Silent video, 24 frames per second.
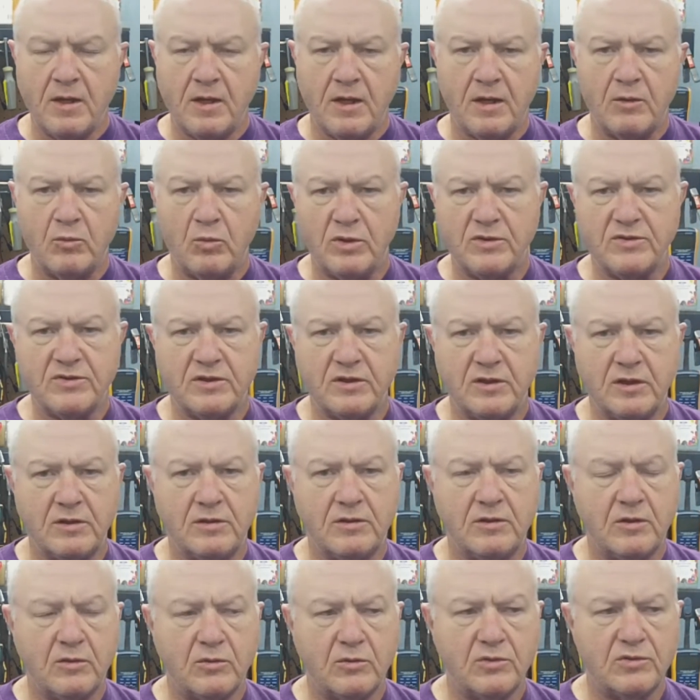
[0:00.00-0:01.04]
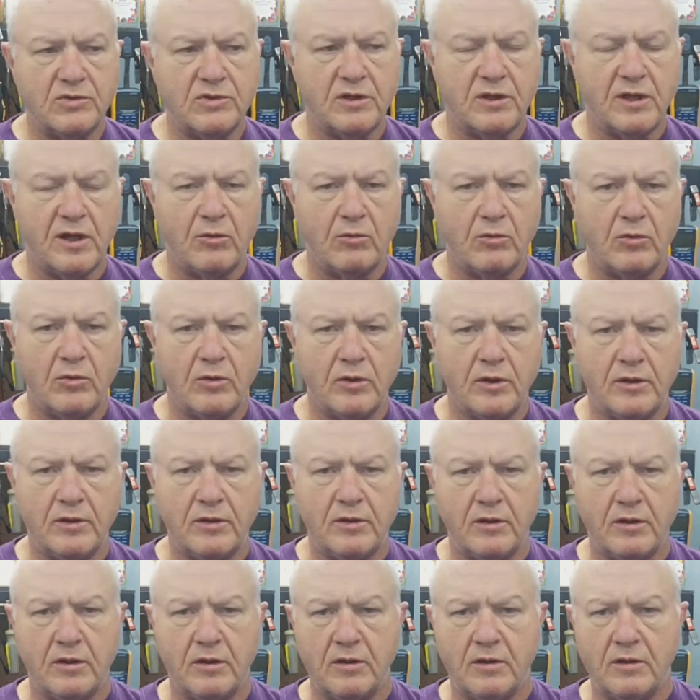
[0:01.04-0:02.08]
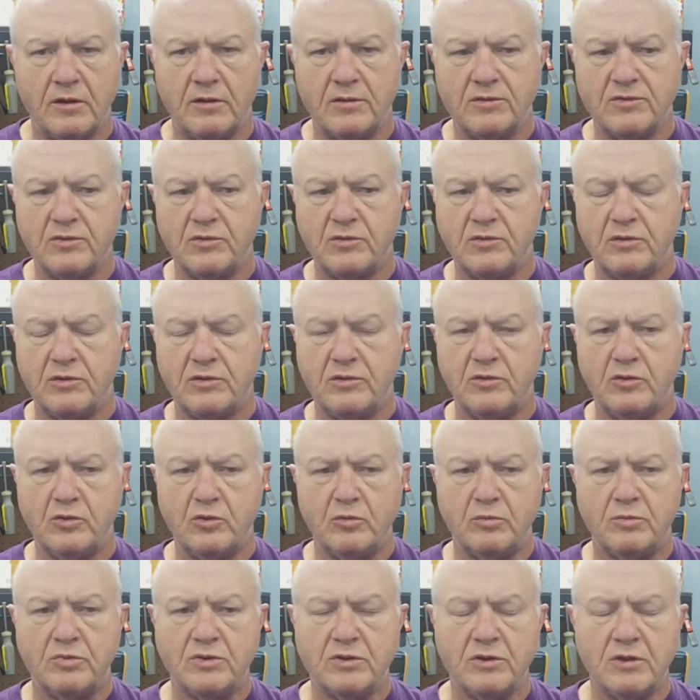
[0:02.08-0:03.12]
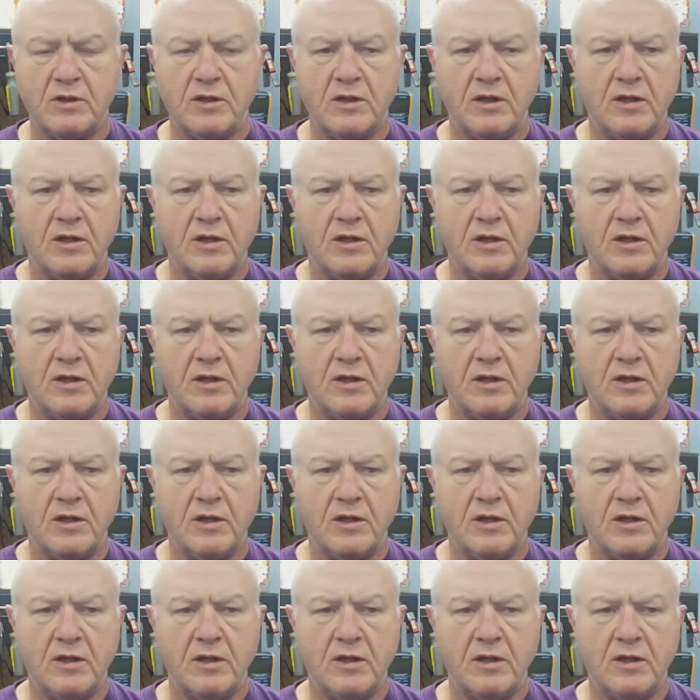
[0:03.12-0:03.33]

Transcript: And once I get those, then I'll go ahead and insert the tubes